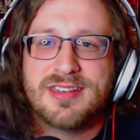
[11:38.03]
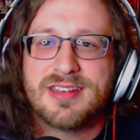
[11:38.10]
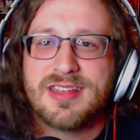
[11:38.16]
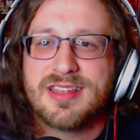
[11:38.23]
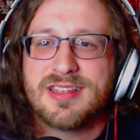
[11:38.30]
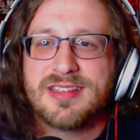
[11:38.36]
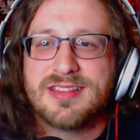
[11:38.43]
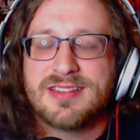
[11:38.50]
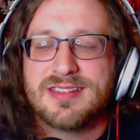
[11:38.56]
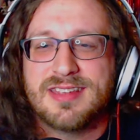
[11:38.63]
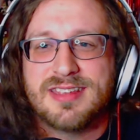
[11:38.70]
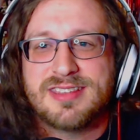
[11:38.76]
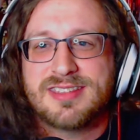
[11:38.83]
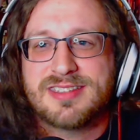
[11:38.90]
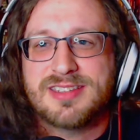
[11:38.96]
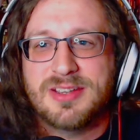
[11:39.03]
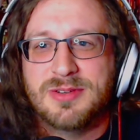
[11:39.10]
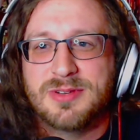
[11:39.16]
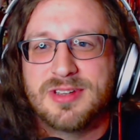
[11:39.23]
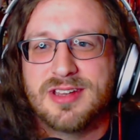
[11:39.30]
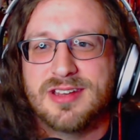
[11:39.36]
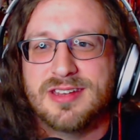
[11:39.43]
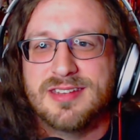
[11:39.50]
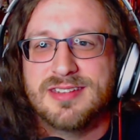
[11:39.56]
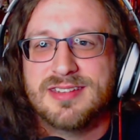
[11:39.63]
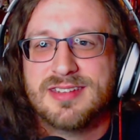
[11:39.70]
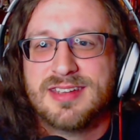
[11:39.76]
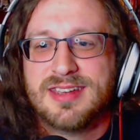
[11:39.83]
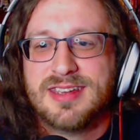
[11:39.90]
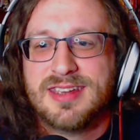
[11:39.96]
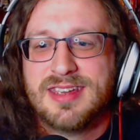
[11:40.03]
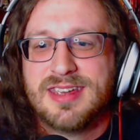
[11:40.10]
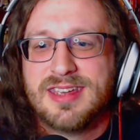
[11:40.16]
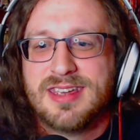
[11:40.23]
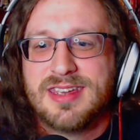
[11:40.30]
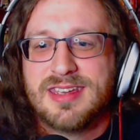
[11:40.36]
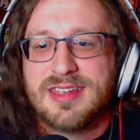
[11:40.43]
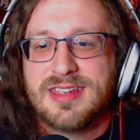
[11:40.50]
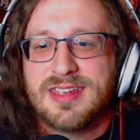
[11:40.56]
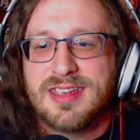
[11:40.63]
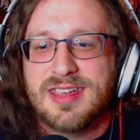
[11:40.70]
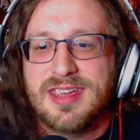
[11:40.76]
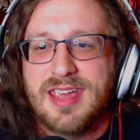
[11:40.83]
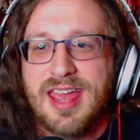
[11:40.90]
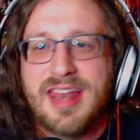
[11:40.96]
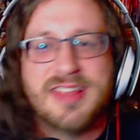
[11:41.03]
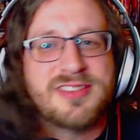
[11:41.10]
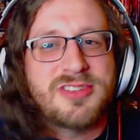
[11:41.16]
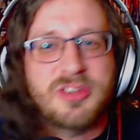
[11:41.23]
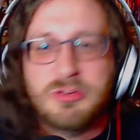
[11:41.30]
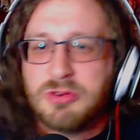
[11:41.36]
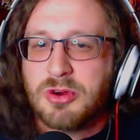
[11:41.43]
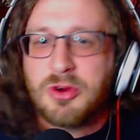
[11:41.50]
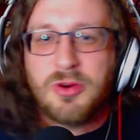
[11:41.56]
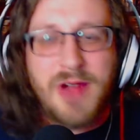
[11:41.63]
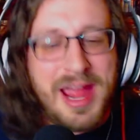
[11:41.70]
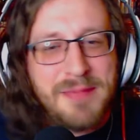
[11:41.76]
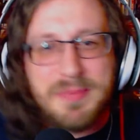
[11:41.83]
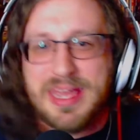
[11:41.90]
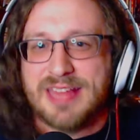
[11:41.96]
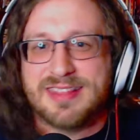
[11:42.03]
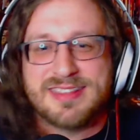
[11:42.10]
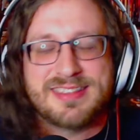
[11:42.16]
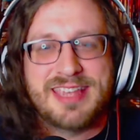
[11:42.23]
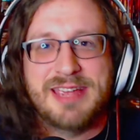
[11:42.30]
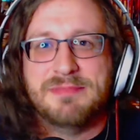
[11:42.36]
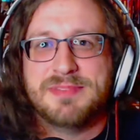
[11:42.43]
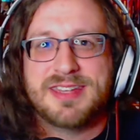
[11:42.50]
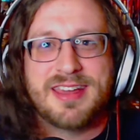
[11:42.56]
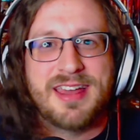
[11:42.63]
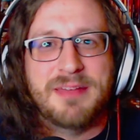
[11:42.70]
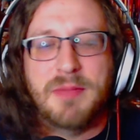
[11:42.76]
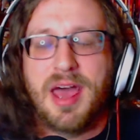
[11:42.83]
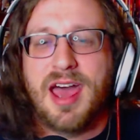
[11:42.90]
Like, it's so good. And it's so crappy at the same time.